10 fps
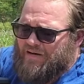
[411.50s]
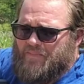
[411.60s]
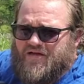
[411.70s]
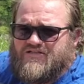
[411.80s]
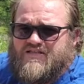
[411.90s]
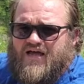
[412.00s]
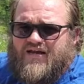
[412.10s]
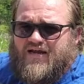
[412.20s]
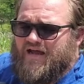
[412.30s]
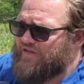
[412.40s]
and I mix
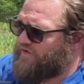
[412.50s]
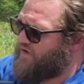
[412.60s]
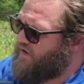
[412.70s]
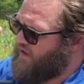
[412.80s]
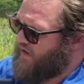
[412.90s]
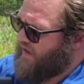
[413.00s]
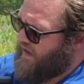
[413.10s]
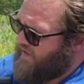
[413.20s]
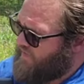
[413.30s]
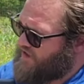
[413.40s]
that together,
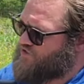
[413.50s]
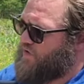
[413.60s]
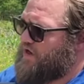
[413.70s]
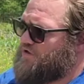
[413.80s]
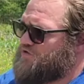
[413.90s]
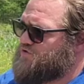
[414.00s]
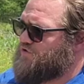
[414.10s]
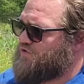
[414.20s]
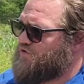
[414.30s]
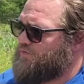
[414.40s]
and that's what I use
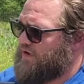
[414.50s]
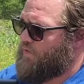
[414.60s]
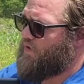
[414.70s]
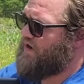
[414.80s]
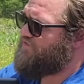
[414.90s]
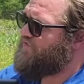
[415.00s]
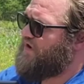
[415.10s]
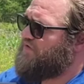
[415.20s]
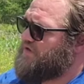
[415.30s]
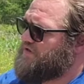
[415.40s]
to lube. And what I've
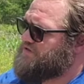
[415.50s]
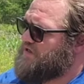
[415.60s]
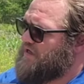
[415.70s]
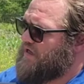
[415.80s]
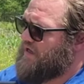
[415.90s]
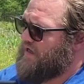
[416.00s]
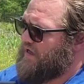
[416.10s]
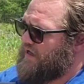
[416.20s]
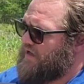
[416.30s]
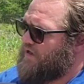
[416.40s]
found is
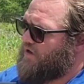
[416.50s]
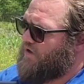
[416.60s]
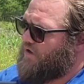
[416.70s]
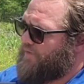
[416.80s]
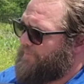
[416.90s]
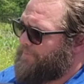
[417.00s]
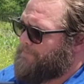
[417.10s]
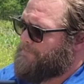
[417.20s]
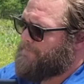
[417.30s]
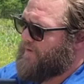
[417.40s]
it
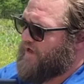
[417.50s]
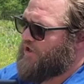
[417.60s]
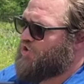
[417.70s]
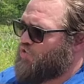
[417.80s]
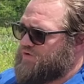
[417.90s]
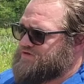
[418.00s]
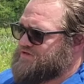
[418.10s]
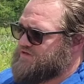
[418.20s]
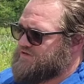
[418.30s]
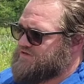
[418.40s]

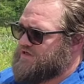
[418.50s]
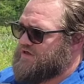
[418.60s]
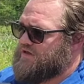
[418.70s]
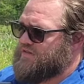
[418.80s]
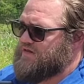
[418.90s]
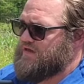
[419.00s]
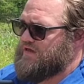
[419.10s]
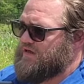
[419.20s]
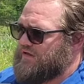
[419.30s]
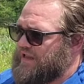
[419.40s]
increases the